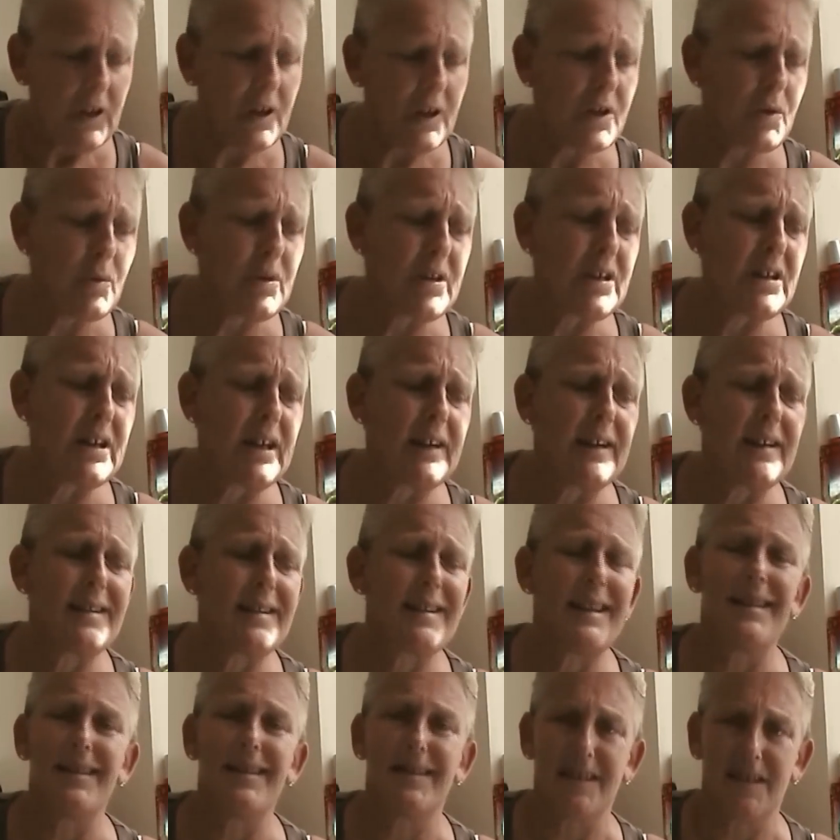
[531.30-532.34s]
So it's like they
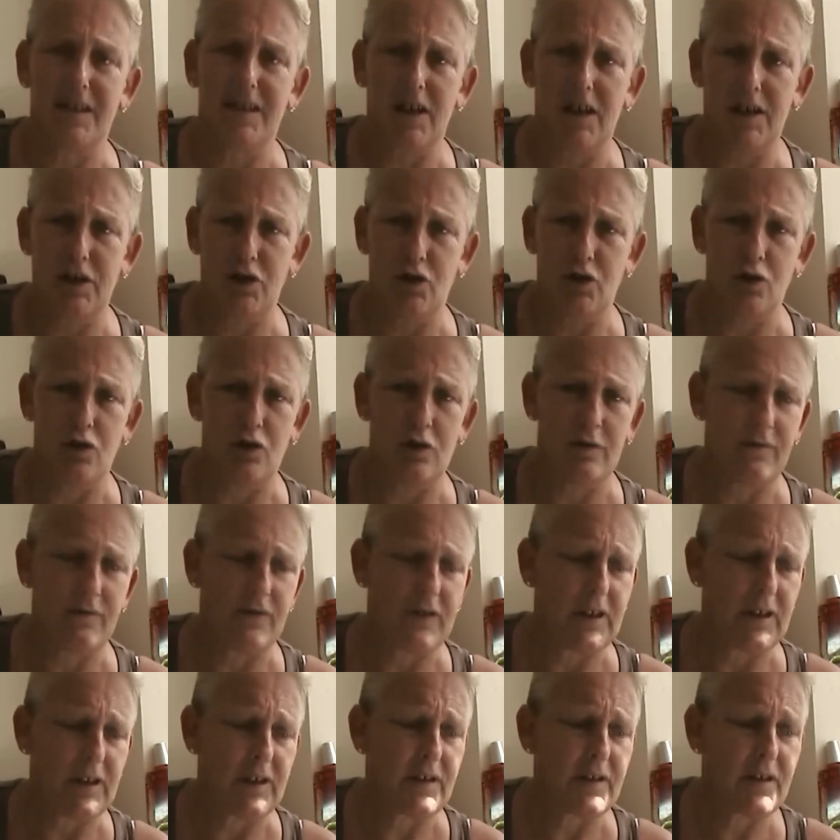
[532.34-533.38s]
sensitize you to
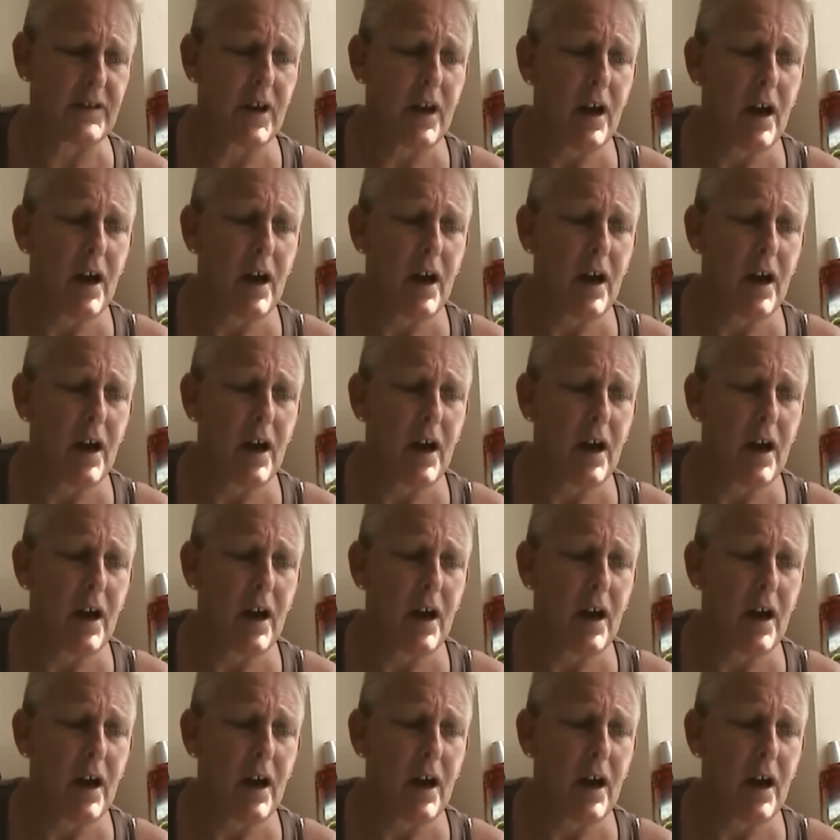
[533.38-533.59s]
things.